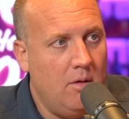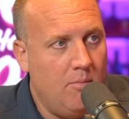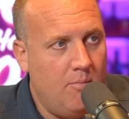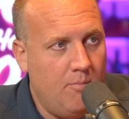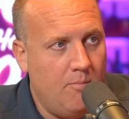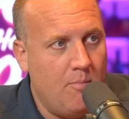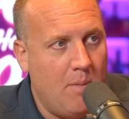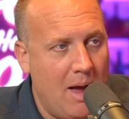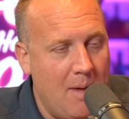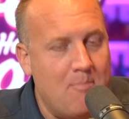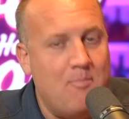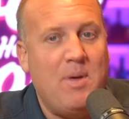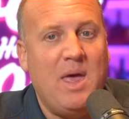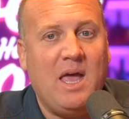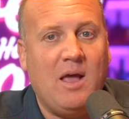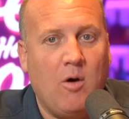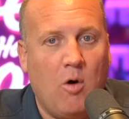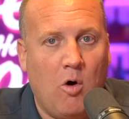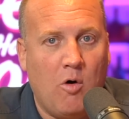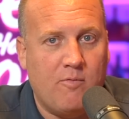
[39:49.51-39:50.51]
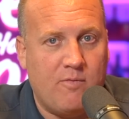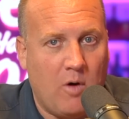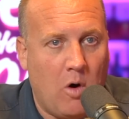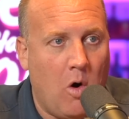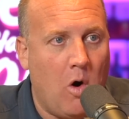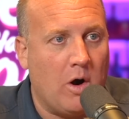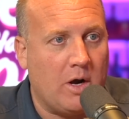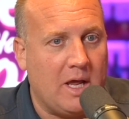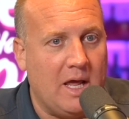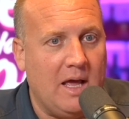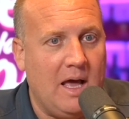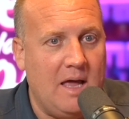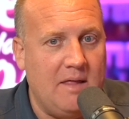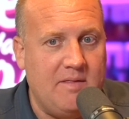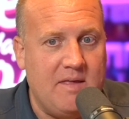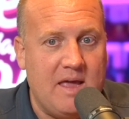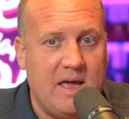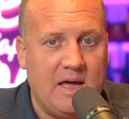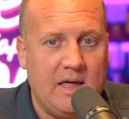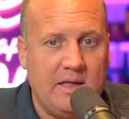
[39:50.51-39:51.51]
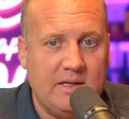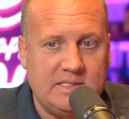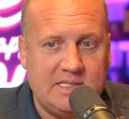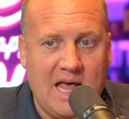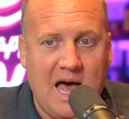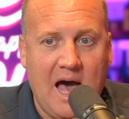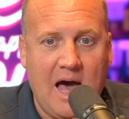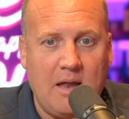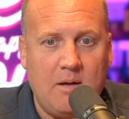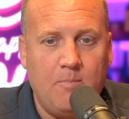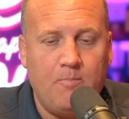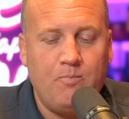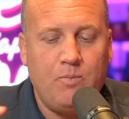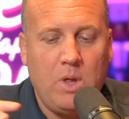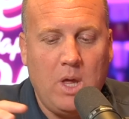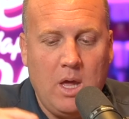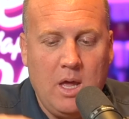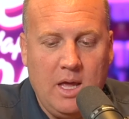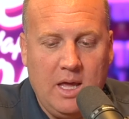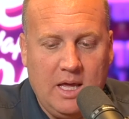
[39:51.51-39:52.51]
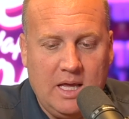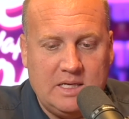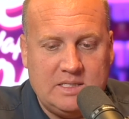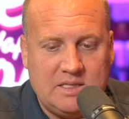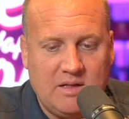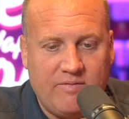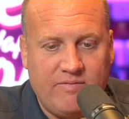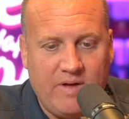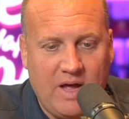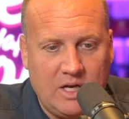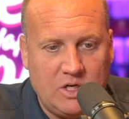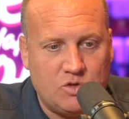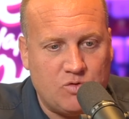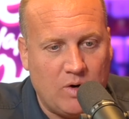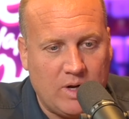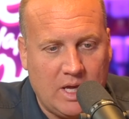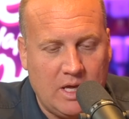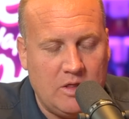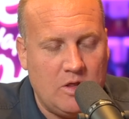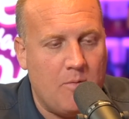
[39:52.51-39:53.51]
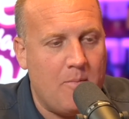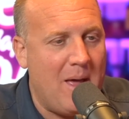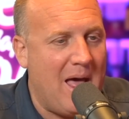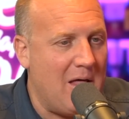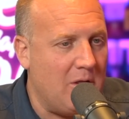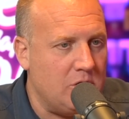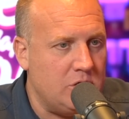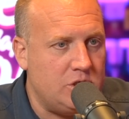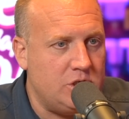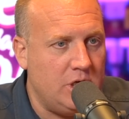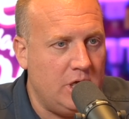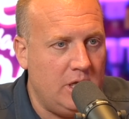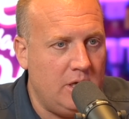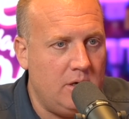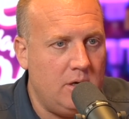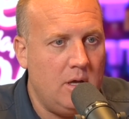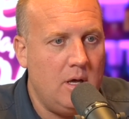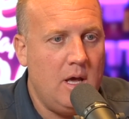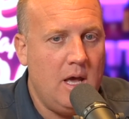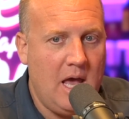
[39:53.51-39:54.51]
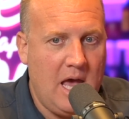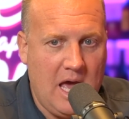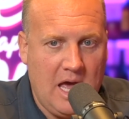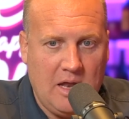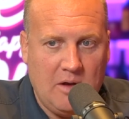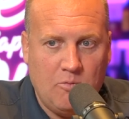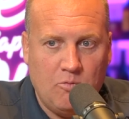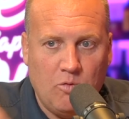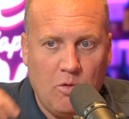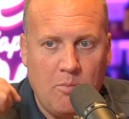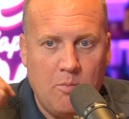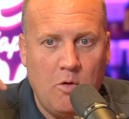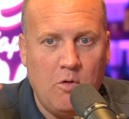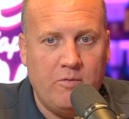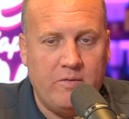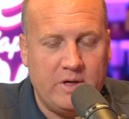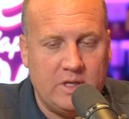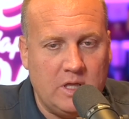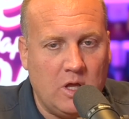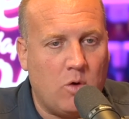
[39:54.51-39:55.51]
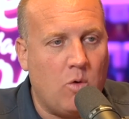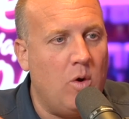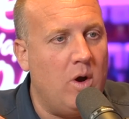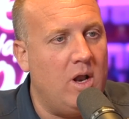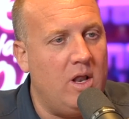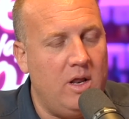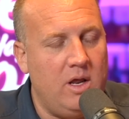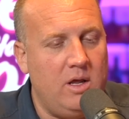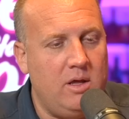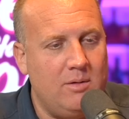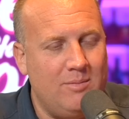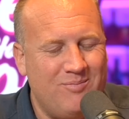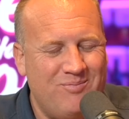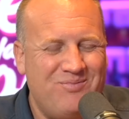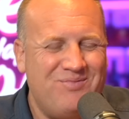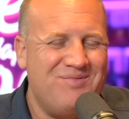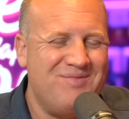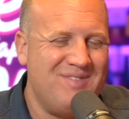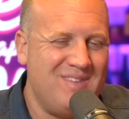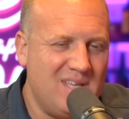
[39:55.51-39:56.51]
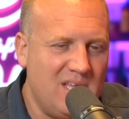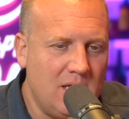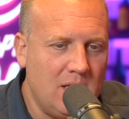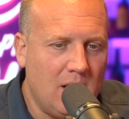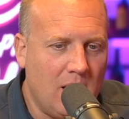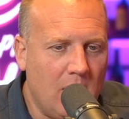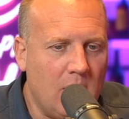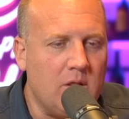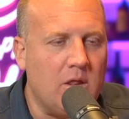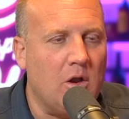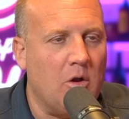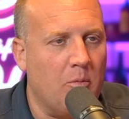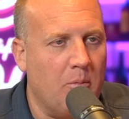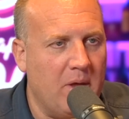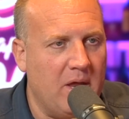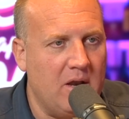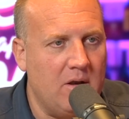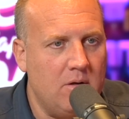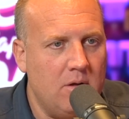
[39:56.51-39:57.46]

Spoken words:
my big overarching idea is the Fed shrinking their balance sheet and removing liquidity? A little bit.